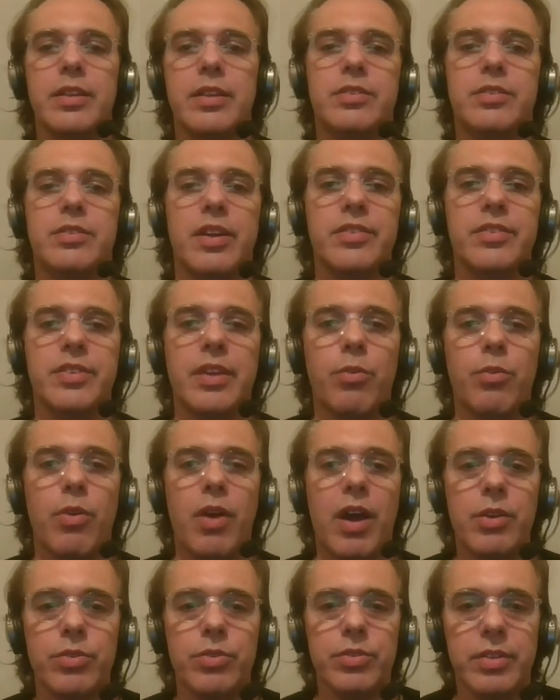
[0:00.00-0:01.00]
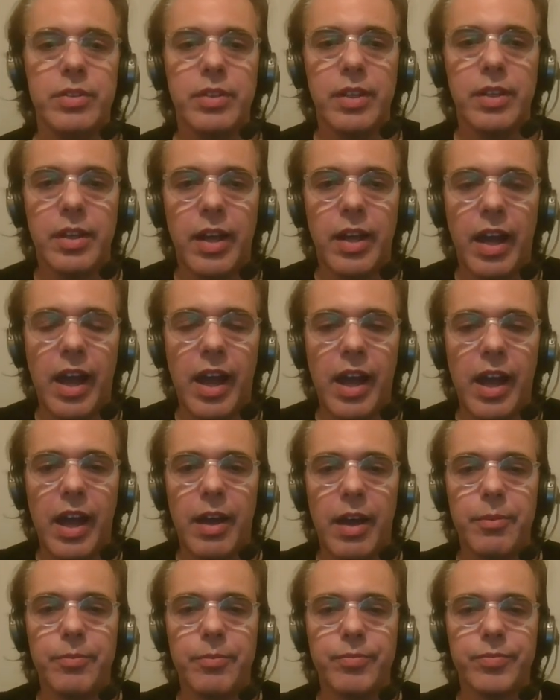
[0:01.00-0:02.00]
It turns around
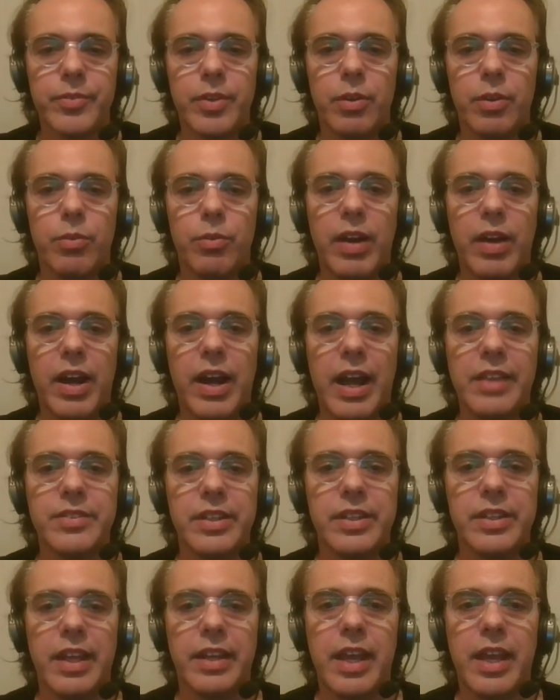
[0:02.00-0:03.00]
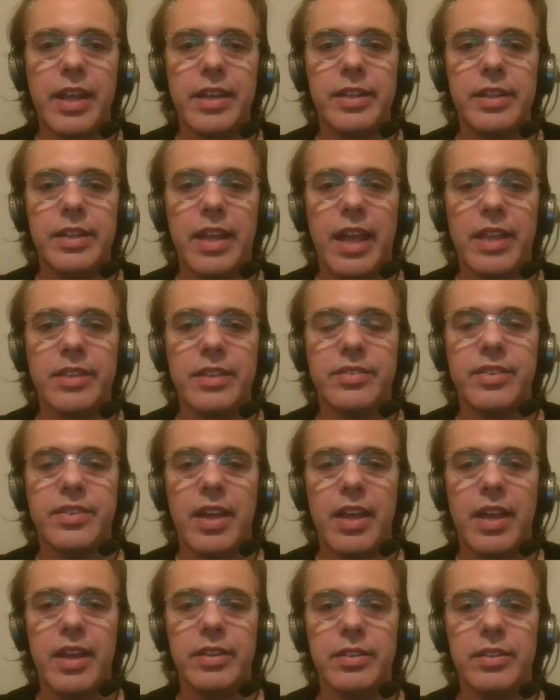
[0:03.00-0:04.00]
180 and
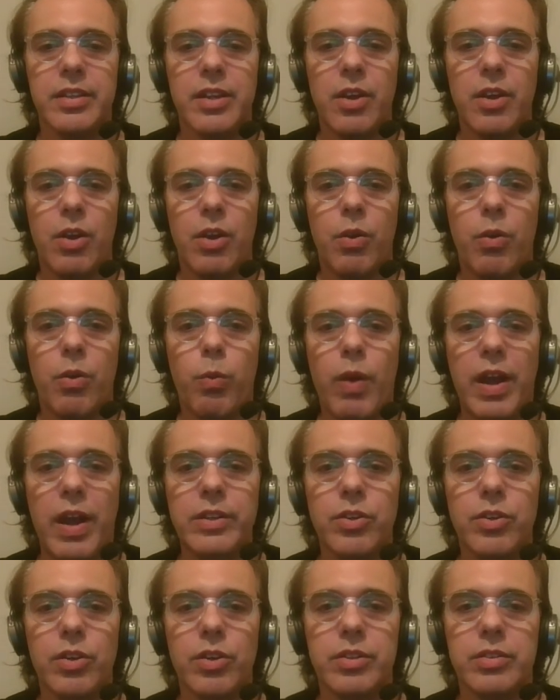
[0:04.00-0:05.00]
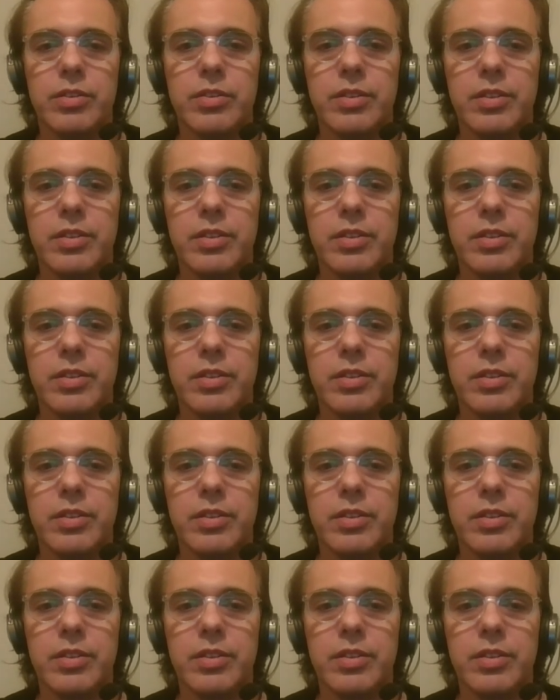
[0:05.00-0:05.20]
say, why not